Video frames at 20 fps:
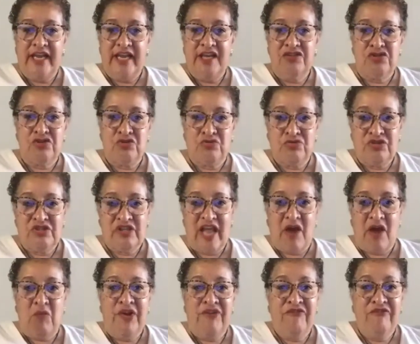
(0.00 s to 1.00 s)
issues
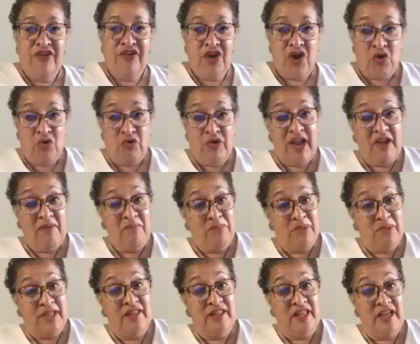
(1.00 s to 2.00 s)
that we've known have
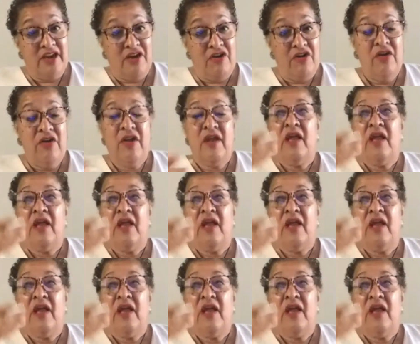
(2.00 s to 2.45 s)
been there,